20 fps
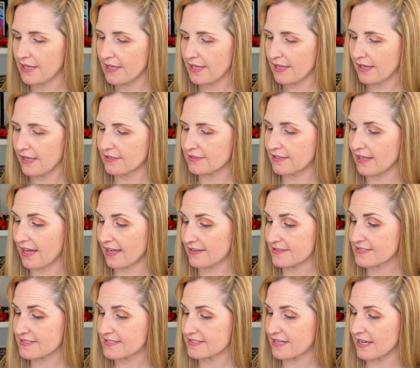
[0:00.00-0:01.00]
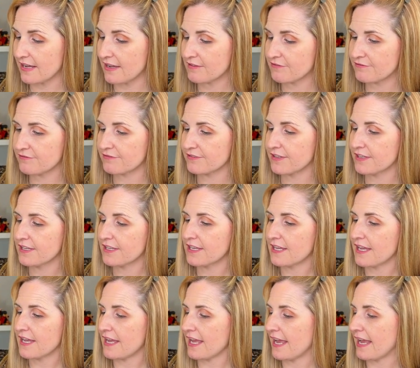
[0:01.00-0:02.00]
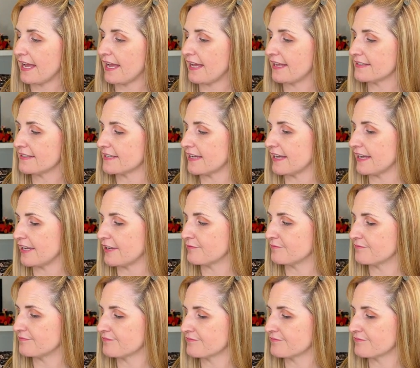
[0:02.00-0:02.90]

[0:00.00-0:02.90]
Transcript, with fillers: a lot of stuff, and I'm